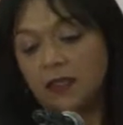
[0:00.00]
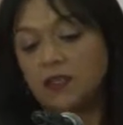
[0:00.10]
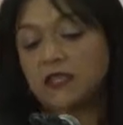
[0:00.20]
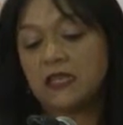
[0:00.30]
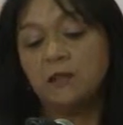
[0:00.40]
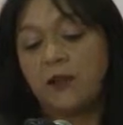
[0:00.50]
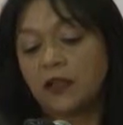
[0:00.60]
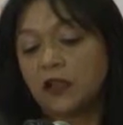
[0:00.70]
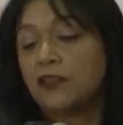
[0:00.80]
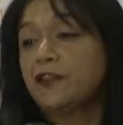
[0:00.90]
Just
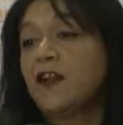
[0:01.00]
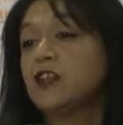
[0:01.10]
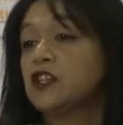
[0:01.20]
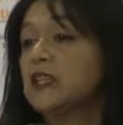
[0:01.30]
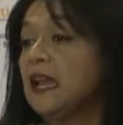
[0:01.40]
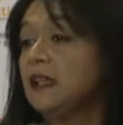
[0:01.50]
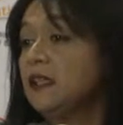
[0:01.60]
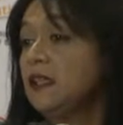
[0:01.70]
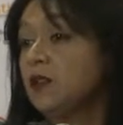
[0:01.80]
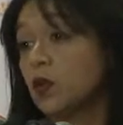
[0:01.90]
impact of the
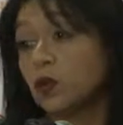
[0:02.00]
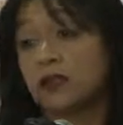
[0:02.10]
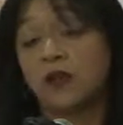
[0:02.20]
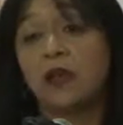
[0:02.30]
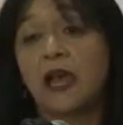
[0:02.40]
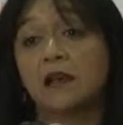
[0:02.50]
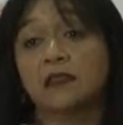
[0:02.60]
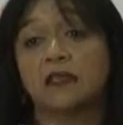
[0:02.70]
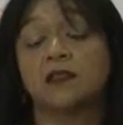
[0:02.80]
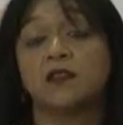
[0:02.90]
functionality, it also
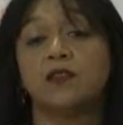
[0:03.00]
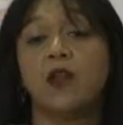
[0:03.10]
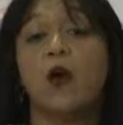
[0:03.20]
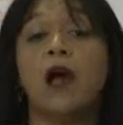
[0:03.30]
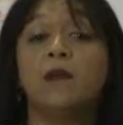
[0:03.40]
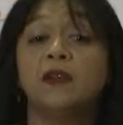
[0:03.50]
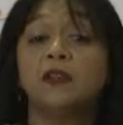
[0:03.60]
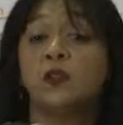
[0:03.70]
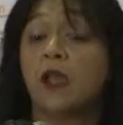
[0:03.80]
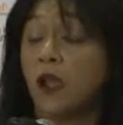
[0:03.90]
allows us to know how
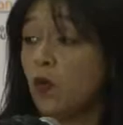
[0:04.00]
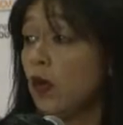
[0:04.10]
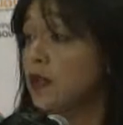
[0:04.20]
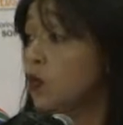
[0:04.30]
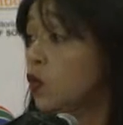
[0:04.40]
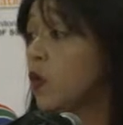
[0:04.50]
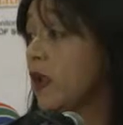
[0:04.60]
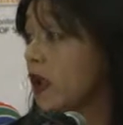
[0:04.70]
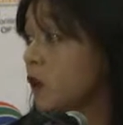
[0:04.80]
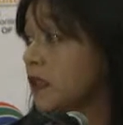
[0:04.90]
much we owe and who
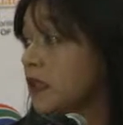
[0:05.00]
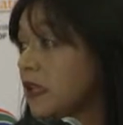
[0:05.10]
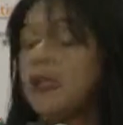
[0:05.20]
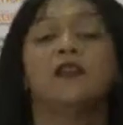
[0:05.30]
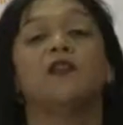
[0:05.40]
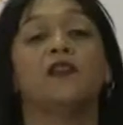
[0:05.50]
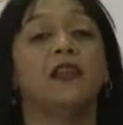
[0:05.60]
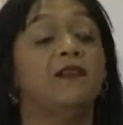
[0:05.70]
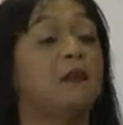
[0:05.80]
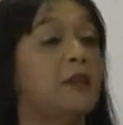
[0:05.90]
we owe at the end of
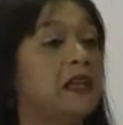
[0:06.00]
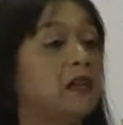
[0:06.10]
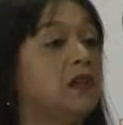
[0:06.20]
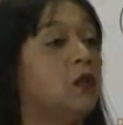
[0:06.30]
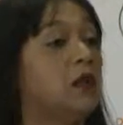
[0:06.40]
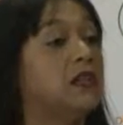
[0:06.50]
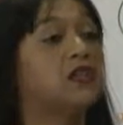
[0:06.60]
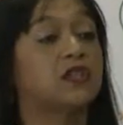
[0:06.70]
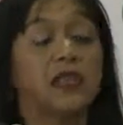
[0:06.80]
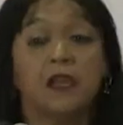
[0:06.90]
every period or
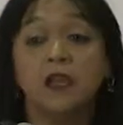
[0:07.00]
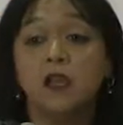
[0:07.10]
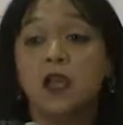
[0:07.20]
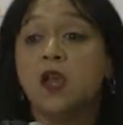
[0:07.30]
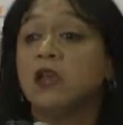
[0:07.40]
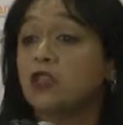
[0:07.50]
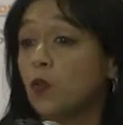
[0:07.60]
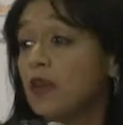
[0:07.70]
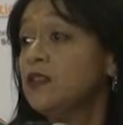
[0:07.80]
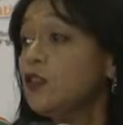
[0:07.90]
each day. So
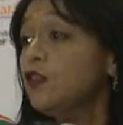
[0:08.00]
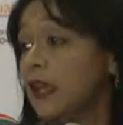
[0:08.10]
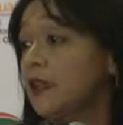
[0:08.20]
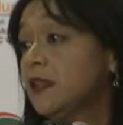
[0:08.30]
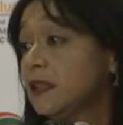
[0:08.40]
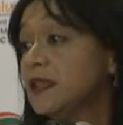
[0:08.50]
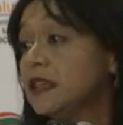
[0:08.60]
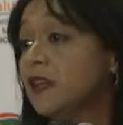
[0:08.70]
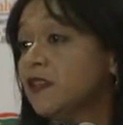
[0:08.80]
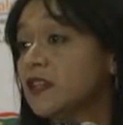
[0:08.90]
once you've rendered the
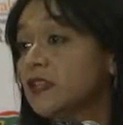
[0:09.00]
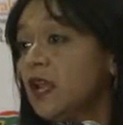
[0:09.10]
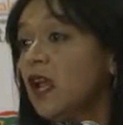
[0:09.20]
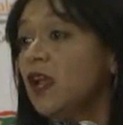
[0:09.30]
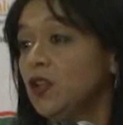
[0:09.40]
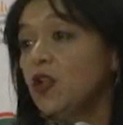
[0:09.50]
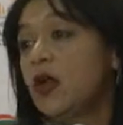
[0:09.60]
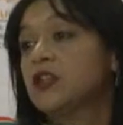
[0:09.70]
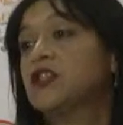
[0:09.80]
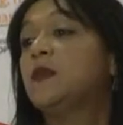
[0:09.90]
service, you
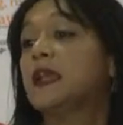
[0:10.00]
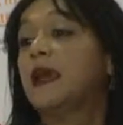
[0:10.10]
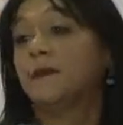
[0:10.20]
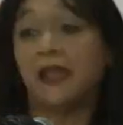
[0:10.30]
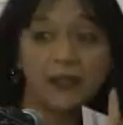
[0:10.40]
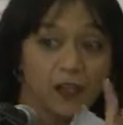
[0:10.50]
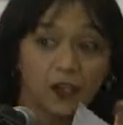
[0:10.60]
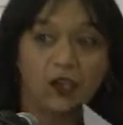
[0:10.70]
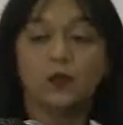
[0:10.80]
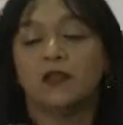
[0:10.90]
actually become an
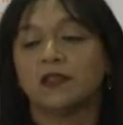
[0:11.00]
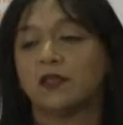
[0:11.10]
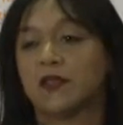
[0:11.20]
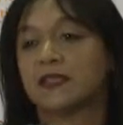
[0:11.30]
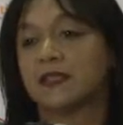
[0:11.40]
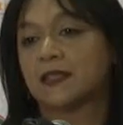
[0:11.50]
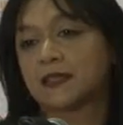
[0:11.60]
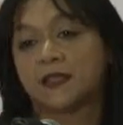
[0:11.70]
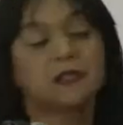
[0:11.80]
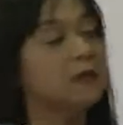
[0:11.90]
accrual to us in the
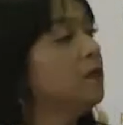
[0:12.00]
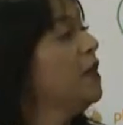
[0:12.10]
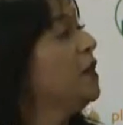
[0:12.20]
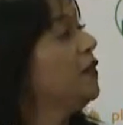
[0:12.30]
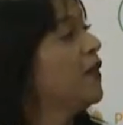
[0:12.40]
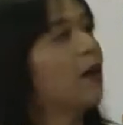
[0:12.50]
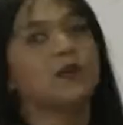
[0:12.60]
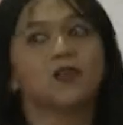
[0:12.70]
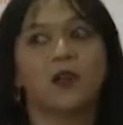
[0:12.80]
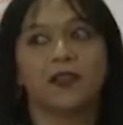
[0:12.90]
system for
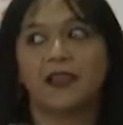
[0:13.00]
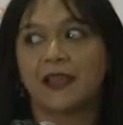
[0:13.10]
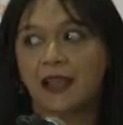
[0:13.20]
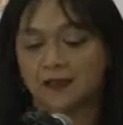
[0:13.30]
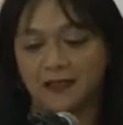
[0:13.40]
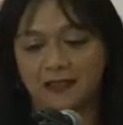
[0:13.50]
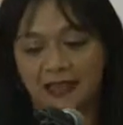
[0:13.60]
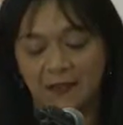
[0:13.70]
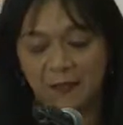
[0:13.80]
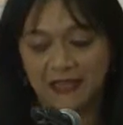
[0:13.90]
those who are the accountants
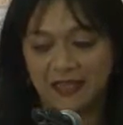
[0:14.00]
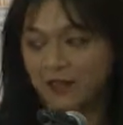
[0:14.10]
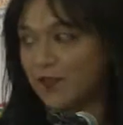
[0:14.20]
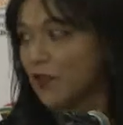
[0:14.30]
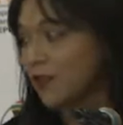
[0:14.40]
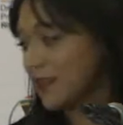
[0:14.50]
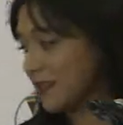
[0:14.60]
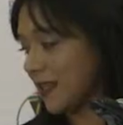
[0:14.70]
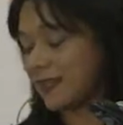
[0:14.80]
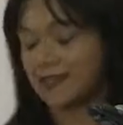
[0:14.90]
like myself and not the
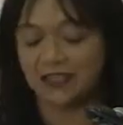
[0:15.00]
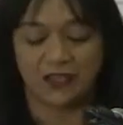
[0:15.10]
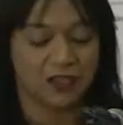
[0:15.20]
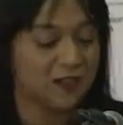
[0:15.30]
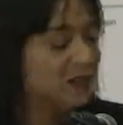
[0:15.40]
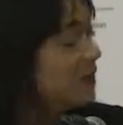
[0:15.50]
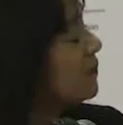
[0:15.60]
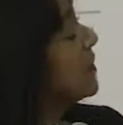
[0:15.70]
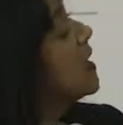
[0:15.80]
statisticians.